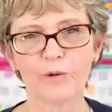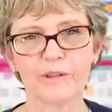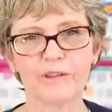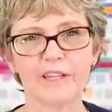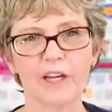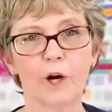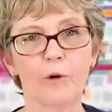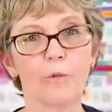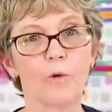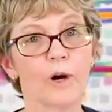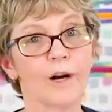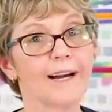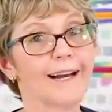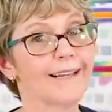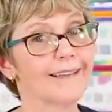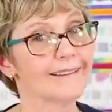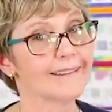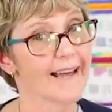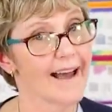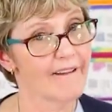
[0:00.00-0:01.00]
there were
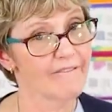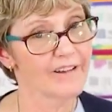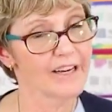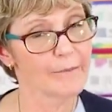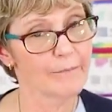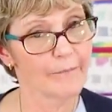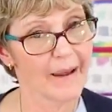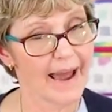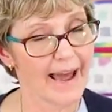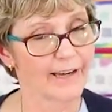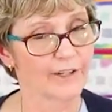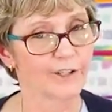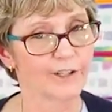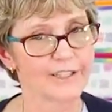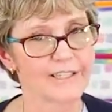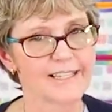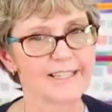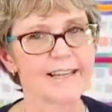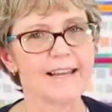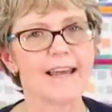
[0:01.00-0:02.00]
eleven
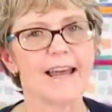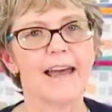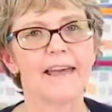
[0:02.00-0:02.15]
patterns